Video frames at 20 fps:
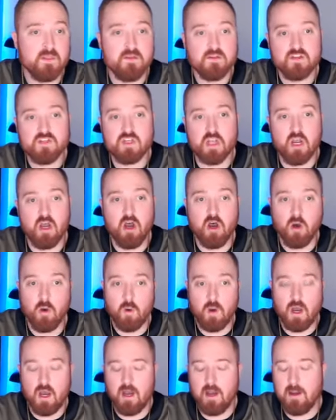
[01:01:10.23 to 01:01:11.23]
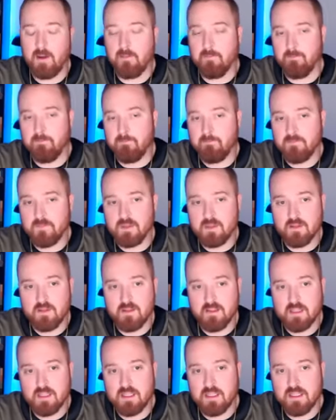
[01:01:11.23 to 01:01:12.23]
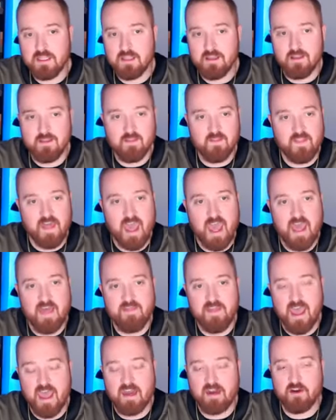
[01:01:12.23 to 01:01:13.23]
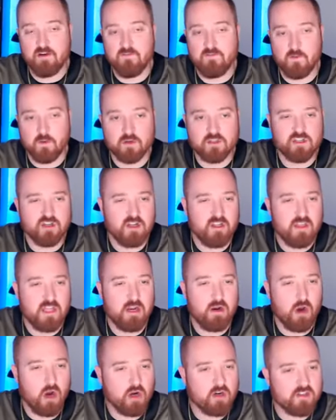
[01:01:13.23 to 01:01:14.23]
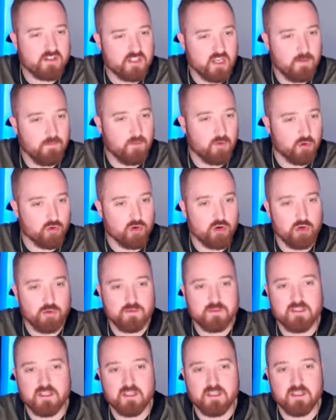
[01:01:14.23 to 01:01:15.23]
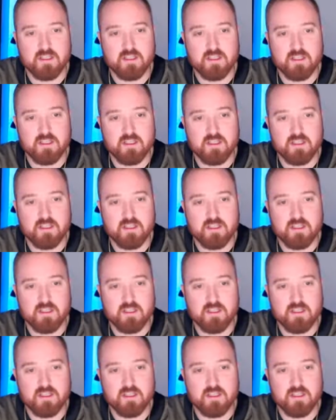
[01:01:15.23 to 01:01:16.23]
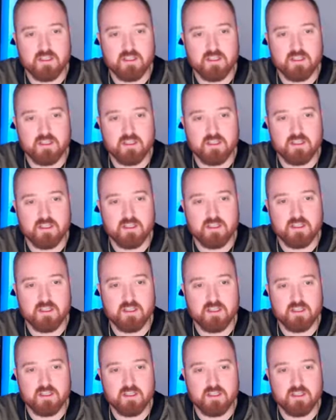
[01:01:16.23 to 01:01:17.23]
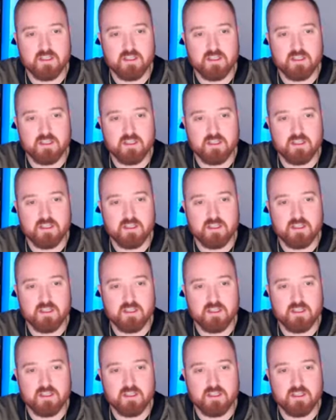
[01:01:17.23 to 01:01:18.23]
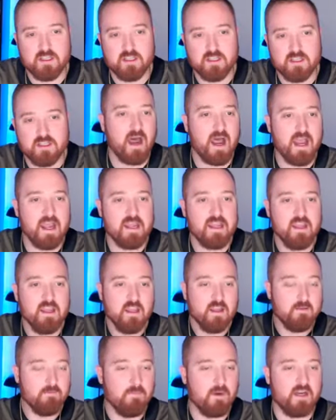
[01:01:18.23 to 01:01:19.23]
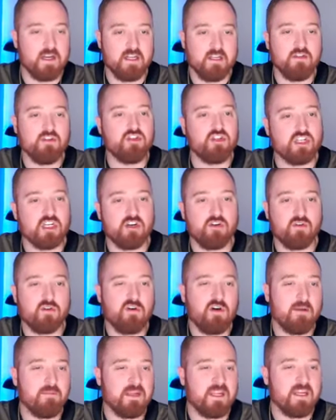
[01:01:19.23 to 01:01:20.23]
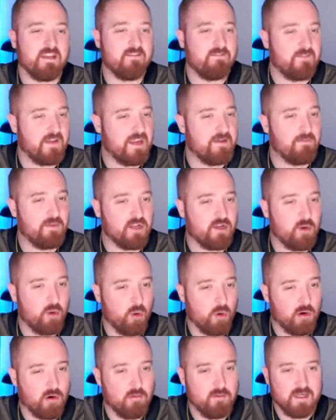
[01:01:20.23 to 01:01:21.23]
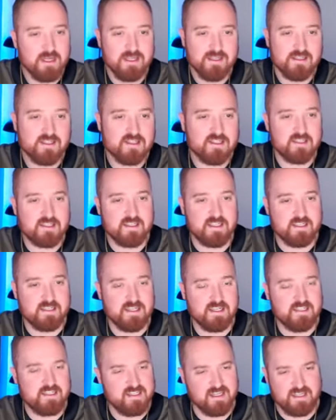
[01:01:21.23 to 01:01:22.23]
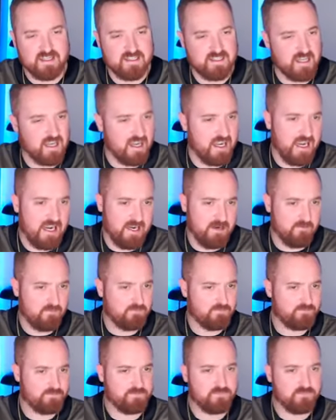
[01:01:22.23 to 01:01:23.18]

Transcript: So um, that that unfortunately, there are some groups, there are mechanisms, they're they're a little bit tougher to come by. But in general, I mean, in family court, statistics say